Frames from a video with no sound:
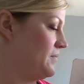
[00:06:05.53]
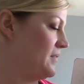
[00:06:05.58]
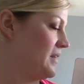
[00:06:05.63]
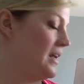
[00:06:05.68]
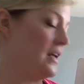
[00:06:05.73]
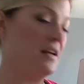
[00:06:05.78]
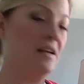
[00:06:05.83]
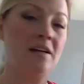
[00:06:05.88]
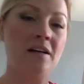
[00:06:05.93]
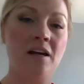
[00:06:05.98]

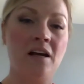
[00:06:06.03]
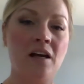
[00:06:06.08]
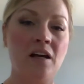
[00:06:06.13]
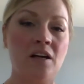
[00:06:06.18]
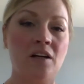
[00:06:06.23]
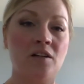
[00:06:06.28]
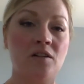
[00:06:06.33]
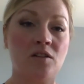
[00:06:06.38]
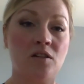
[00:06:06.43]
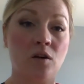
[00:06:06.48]
Okay.
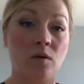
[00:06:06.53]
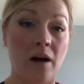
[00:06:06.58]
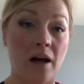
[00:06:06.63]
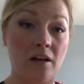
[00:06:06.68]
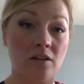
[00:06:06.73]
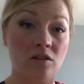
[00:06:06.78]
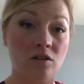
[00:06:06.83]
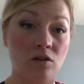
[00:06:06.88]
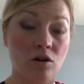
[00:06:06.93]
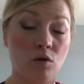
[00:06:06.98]
So
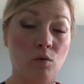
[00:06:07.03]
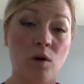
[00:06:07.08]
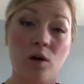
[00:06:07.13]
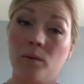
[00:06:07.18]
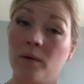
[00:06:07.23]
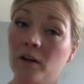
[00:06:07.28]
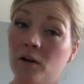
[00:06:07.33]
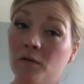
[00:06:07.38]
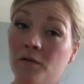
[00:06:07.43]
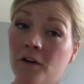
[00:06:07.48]
as you know, what do
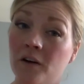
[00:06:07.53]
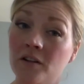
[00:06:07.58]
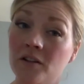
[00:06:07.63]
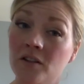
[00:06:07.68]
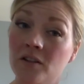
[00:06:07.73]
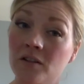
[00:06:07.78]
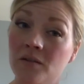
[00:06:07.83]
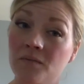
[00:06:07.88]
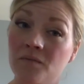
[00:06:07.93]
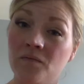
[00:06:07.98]
we do
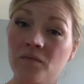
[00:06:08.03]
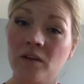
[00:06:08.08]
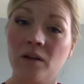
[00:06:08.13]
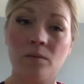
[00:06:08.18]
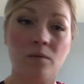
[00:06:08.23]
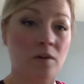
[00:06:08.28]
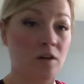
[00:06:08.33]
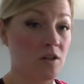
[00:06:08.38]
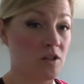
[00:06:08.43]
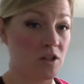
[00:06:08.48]
first?
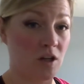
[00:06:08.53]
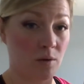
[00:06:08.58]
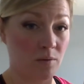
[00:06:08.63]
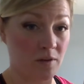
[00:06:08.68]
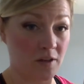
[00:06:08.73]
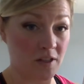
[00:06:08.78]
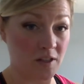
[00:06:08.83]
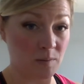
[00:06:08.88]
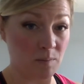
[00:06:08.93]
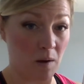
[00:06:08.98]
We're going to start with
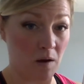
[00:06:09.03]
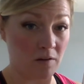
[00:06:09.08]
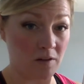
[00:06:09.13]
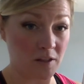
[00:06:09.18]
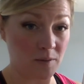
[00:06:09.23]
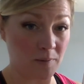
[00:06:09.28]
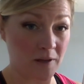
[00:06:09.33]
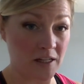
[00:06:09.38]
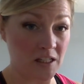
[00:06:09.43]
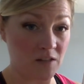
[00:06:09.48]
the
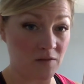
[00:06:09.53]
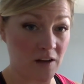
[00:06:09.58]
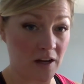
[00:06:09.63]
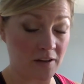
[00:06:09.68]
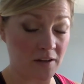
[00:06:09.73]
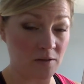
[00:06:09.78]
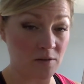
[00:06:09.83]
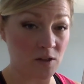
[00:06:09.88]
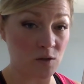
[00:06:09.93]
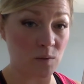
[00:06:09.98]
smallest place
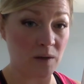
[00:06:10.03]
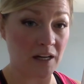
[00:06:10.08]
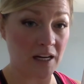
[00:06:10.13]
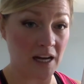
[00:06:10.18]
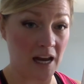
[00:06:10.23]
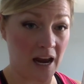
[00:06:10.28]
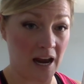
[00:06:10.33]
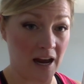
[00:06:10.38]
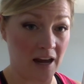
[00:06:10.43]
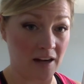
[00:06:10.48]
value so we
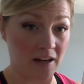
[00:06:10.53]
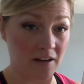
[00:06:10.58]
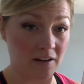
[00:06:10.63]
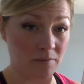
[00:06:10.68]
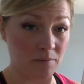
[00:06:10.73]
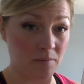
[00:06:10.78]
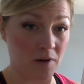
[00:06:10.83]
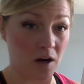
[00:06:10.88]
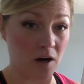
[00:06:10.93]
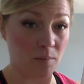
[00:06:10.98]
can add
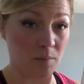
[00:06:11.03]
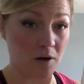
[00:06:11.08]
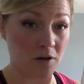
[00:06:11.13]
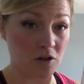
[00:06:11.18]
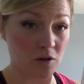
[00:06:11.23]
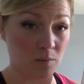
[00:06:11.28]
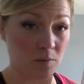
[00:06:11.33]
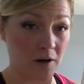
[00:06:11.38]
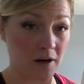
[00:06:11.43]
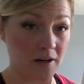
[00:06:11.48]
in our
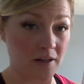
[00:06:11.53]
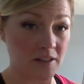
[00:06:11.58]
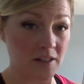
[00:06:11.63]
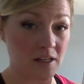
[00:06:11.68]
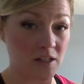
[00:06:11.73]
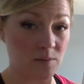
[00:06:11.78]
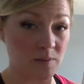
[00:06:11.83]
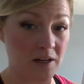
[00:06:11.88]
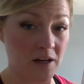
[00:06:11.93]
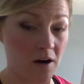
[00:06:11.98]
partial products
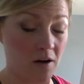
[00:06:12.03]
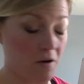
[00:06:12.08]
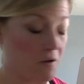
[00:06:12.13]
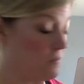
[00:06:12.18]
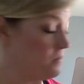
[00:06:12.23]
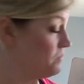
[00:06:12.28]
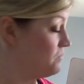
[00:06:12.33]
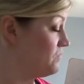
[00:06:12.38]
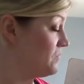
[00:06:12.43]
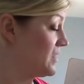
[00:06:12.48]
as we
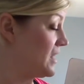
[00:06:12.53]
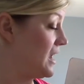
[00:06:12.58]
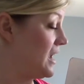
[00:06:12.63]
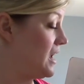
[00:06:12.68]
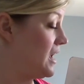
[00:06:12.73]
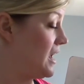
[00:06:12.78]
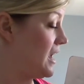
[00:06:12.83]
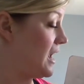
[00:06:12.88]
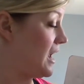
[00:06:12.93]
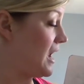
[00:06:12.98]
go.
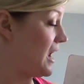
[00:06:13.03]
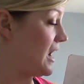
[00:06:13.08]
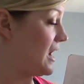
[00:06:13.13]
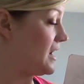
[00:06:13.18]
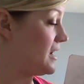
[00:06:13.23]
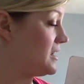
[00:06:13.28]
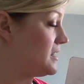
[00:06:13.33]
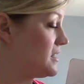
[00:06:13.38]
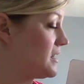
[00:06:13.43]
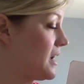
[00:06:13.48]

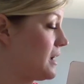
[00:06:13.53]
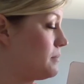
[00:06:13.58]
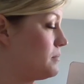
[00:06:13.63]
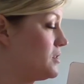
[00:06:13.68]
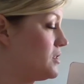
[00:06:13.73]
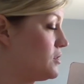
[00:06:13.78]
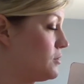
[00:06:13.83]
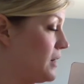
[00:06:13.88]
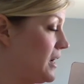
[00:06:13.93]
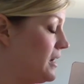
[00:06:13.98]
8
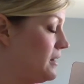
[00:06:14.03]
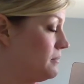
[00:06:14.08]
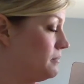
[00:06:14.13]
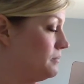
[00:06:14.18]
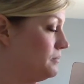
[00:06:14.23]
times 3.